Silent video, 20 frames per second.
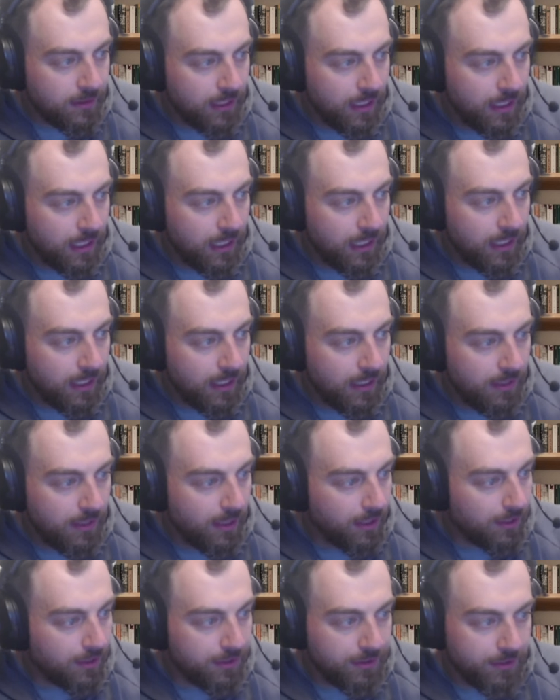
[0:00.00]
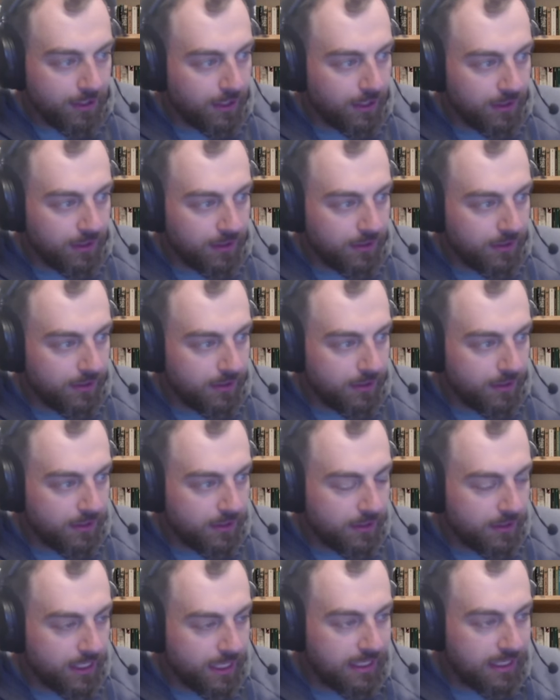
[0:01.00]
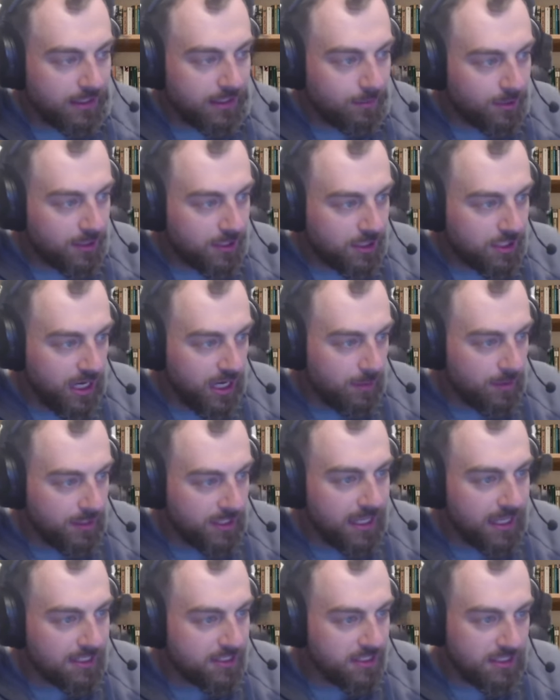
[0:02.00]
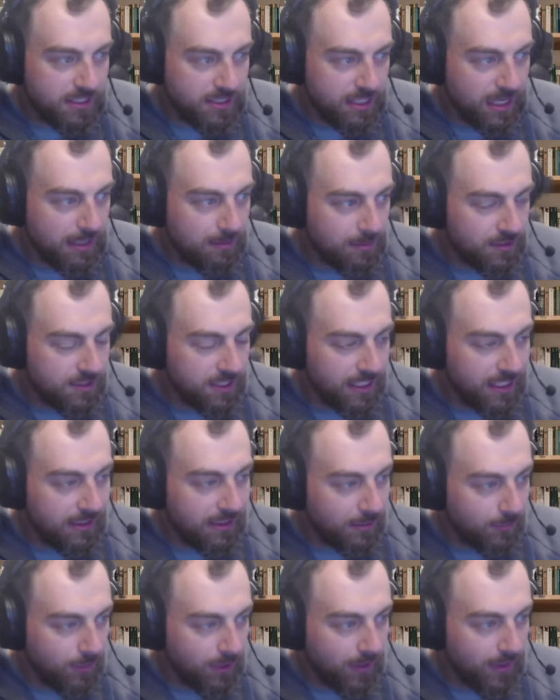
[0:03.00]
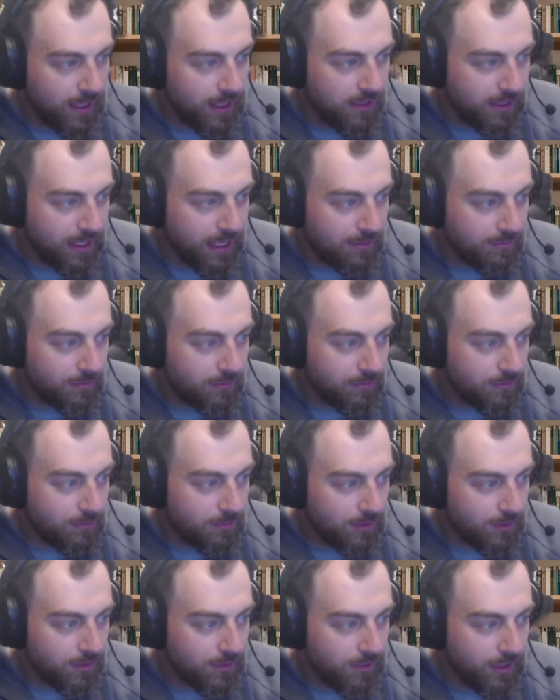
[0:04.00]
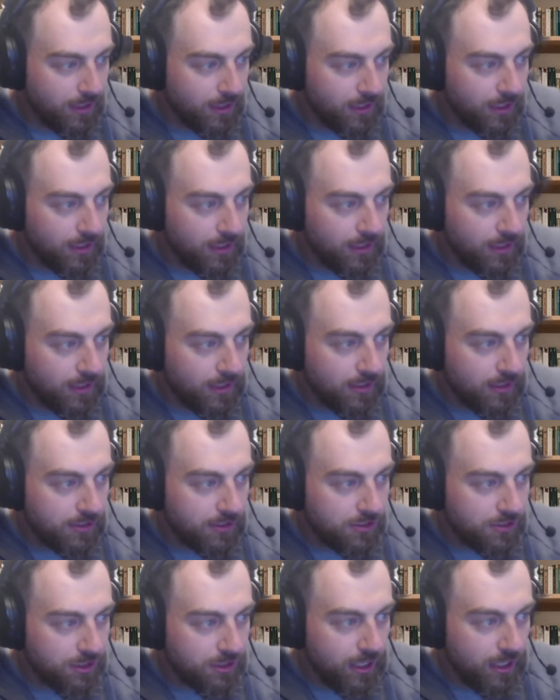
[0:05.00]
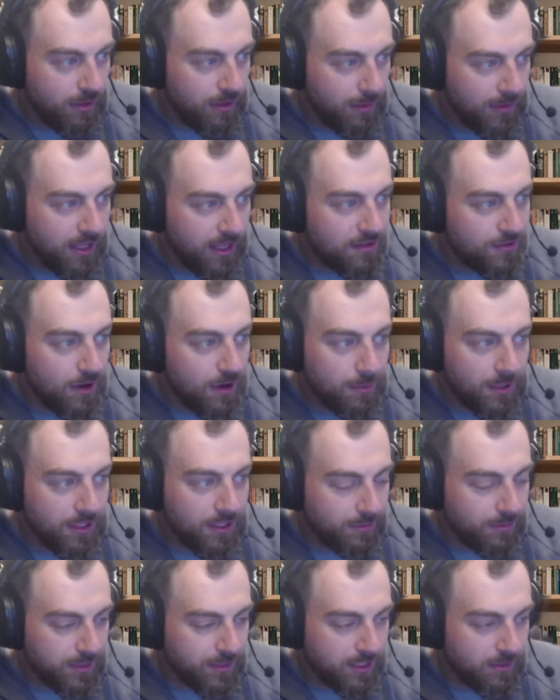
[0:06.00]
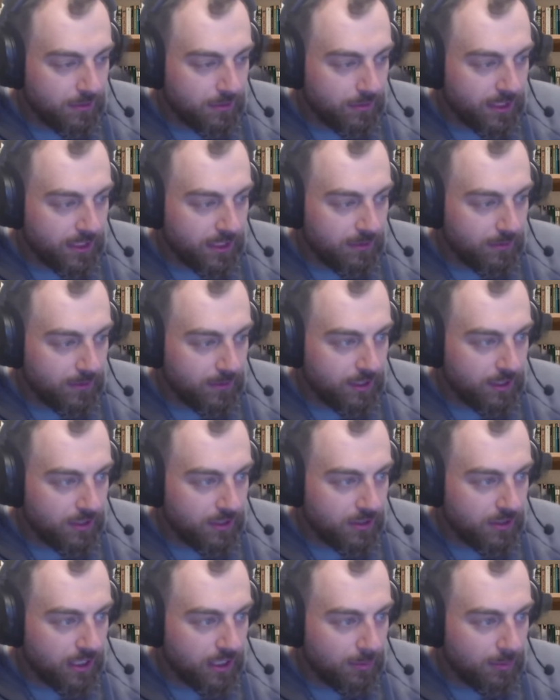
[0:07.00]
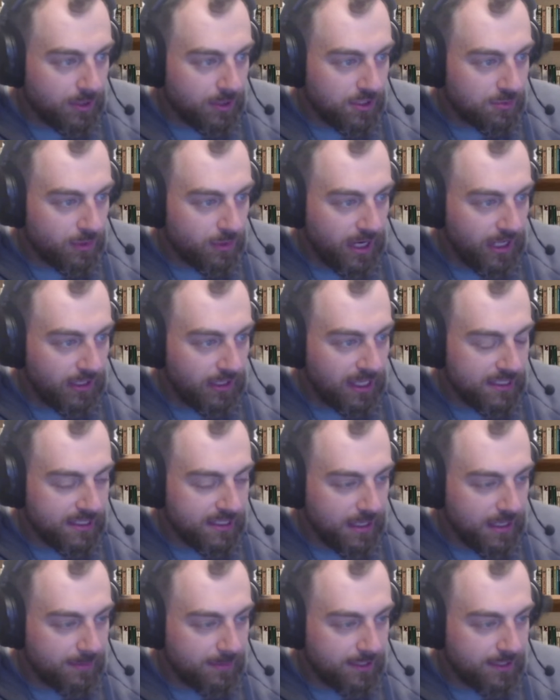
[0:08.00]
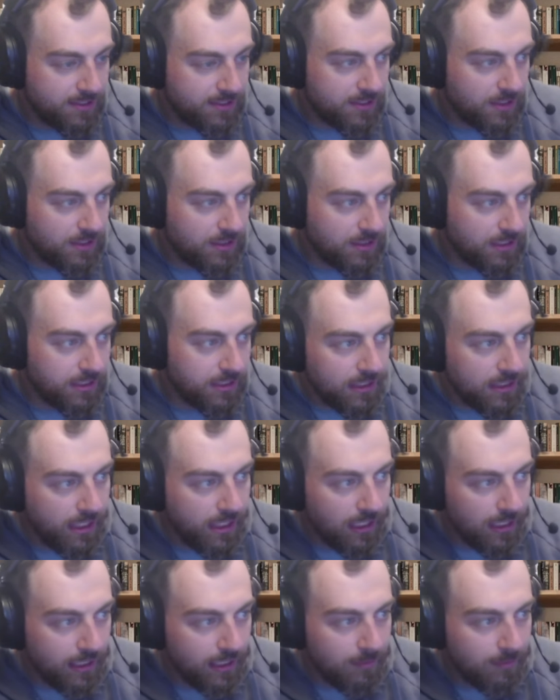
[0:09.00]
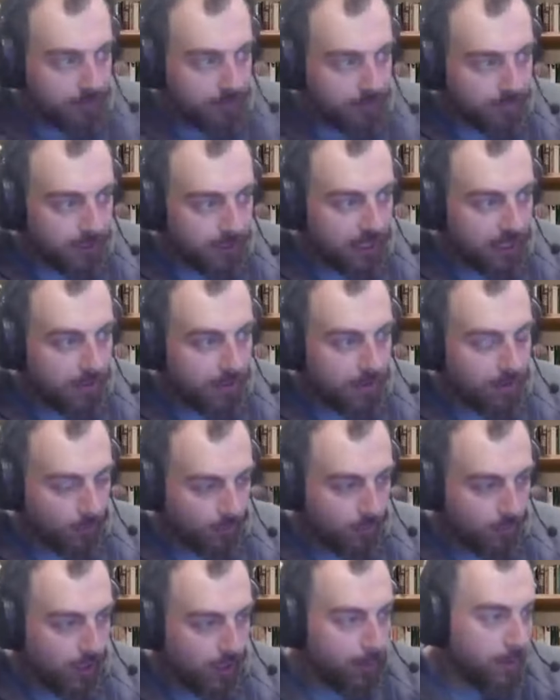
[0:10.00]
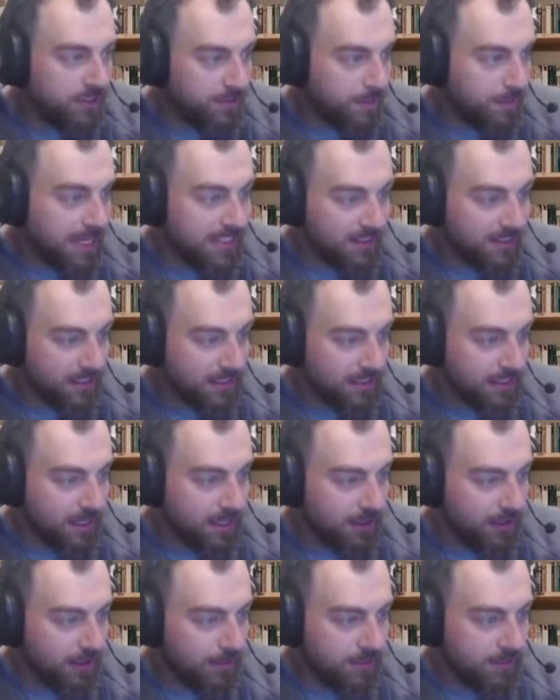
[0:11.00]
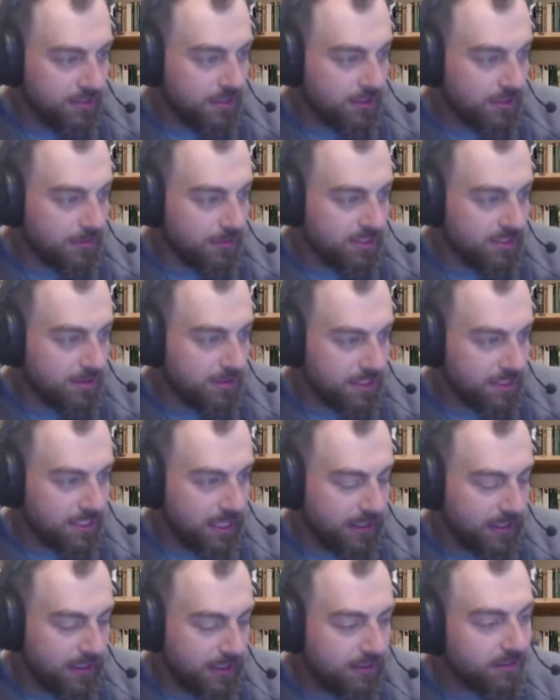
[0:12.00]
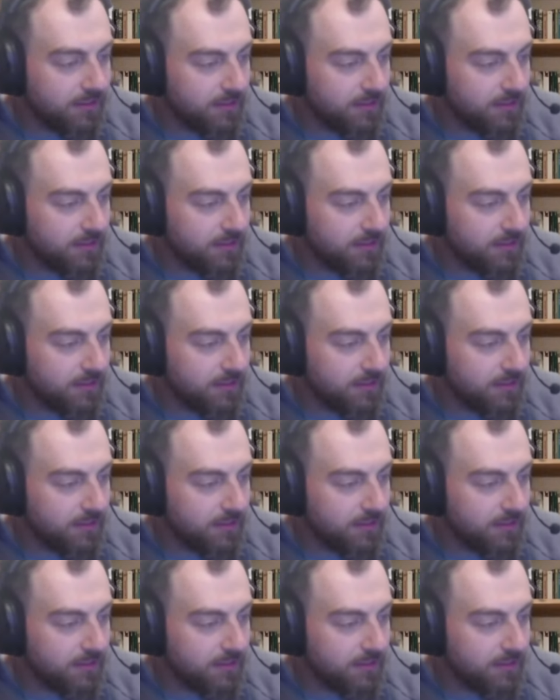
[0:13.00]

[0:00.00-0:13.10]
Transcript: uh, no, no, you don't. Yeah, England were the champion. Yeah, it's just the table. So England won that. You came fourth. Australia won. That's right, because we we didn't win the title. We just won our last game against Scotland. Um, but they it was basically the title game because Scotland was coming second.